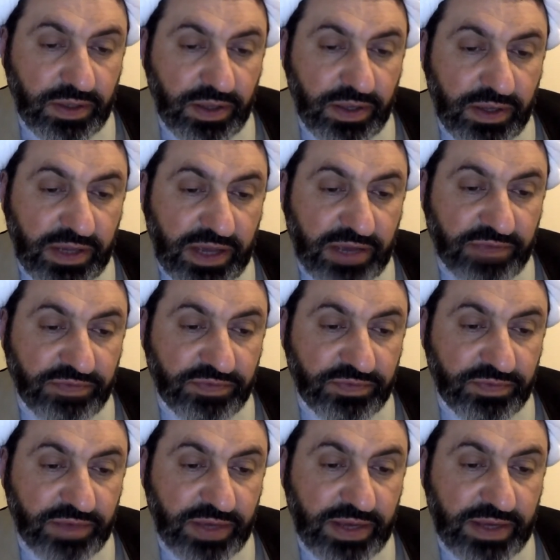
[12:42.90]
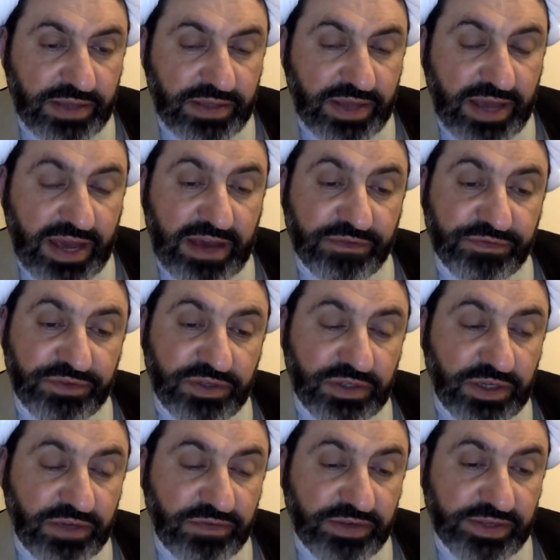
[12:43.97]
I have had after
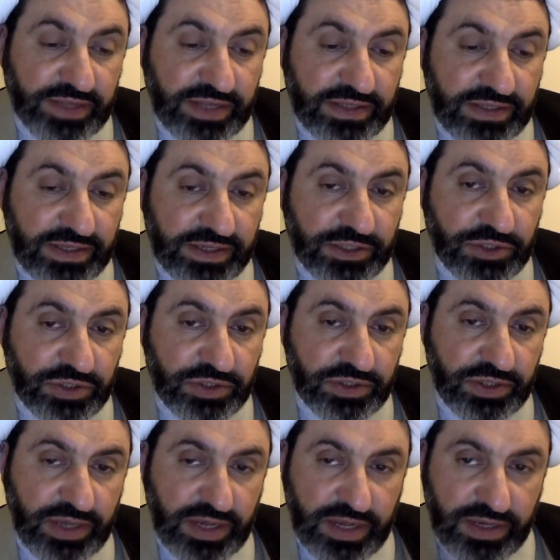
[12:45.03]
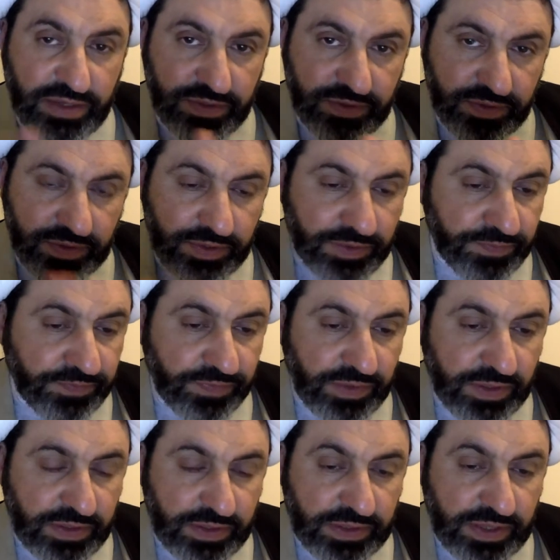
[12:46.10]
giving that lecture, and
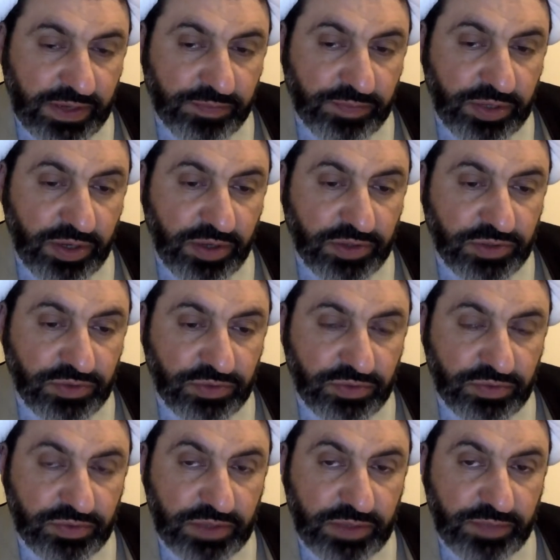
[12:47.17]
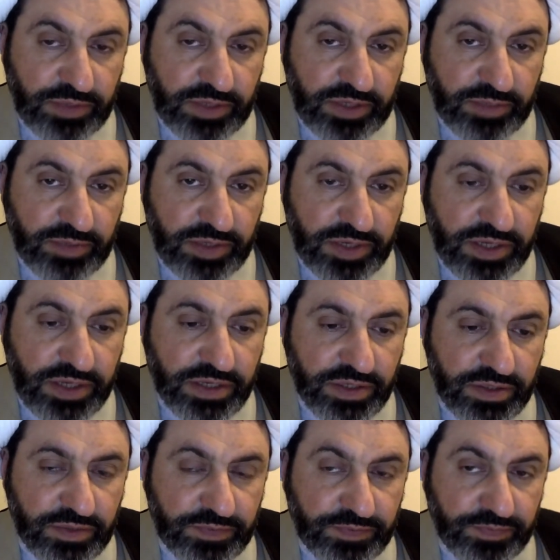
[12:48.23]
can be also applicable
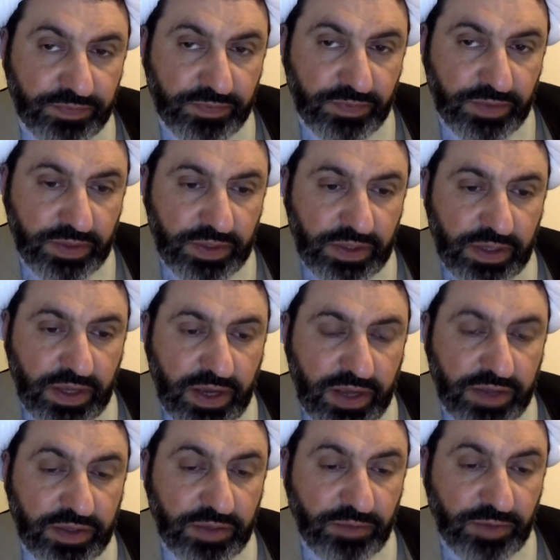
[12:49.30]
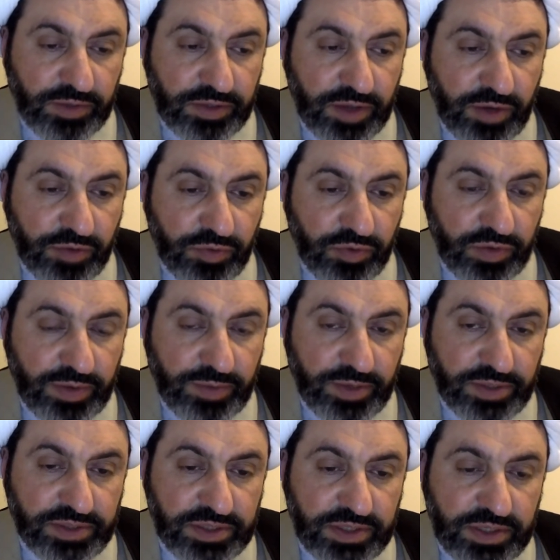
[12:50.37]
here. I think what our
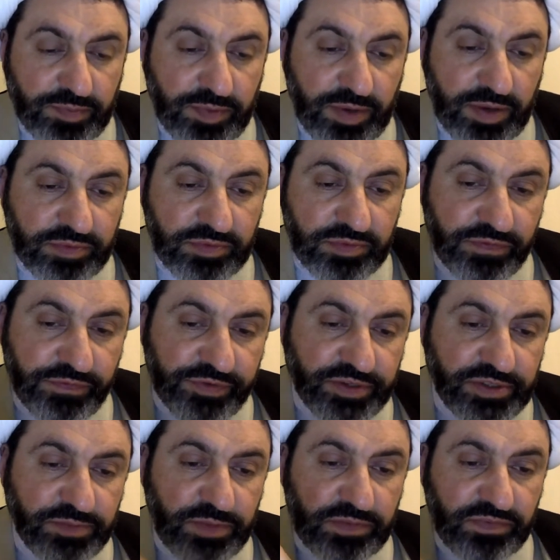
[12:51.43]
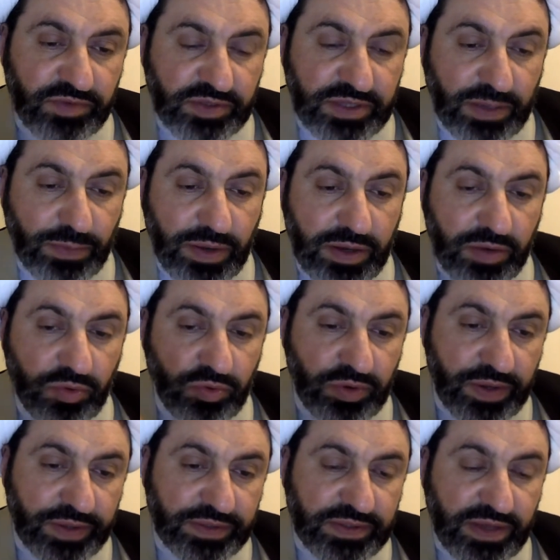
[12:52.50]
ulama say about difference between
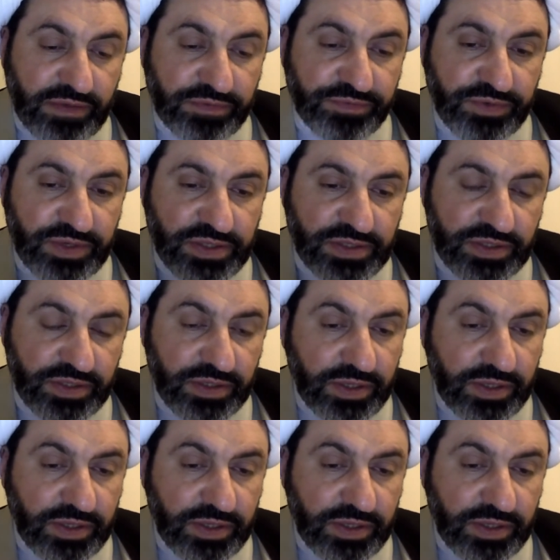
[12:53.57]
tawakkul and tafwiz,